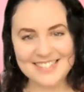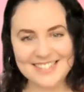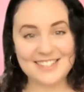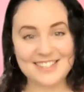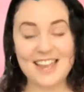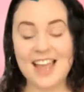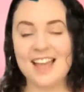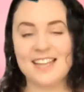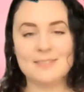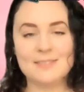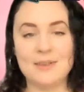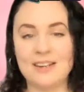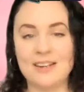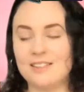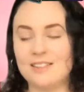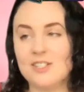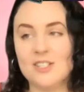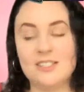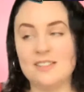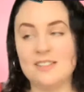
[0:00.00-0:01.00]
So yeah, it's
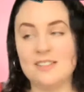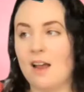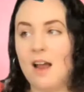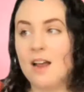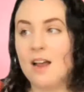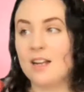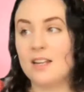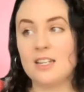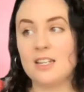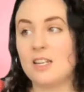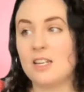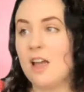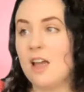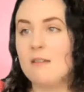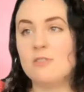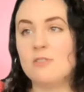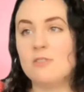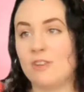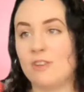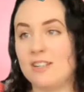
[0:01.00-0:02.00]
been just a
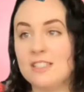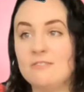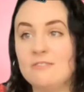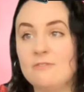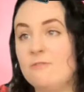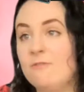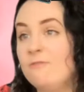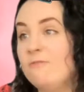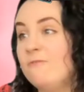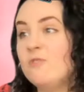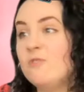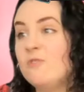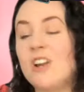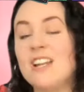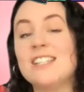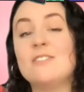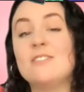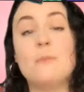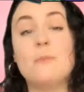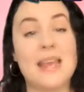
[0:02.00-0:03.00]

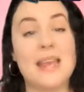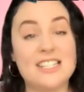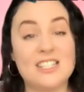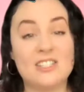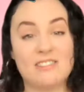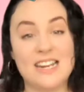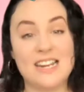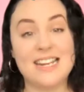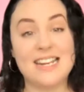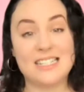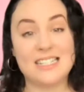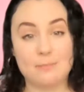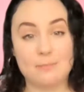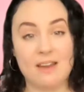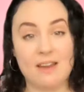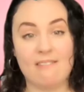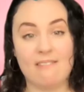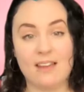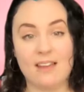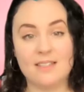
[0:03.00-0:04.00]
transformatory
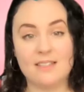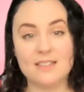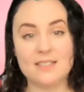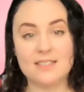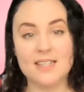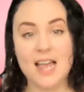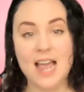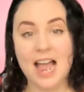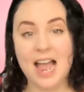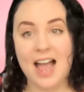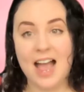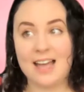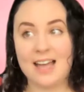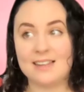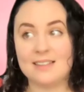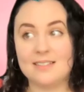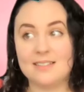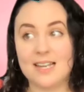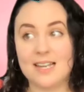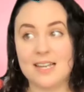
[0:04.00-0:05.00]
experience,
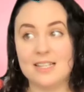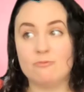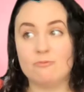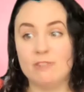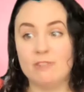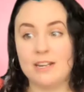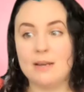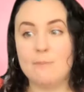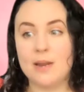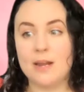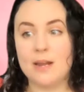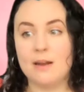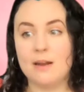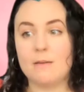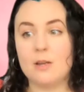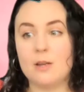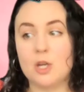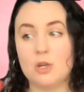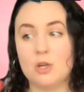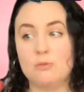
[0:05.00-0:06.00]
and has really been
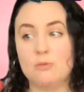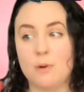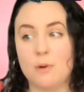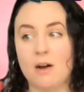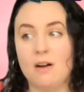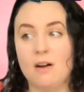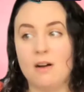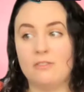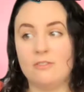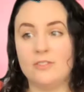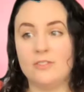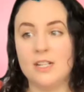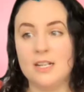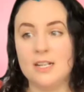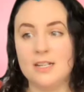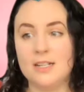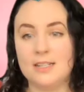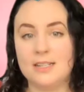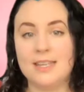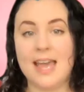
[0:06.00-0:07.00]
a huge part of
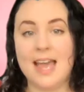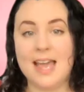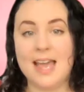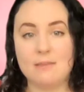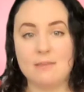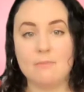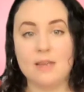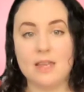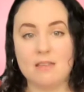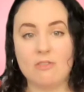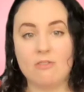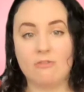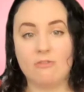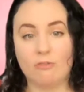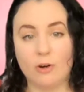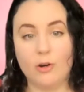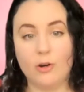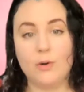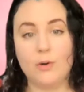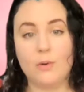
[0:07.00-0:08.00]
getting me
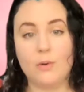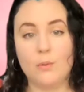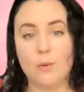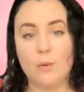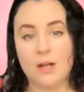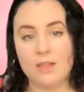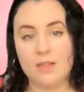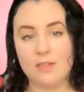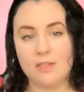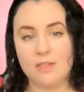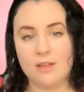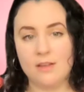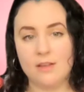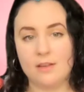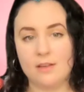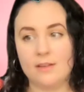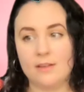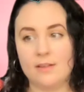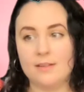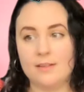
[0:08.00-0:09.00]
through
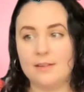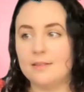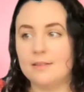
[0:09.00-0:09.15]
the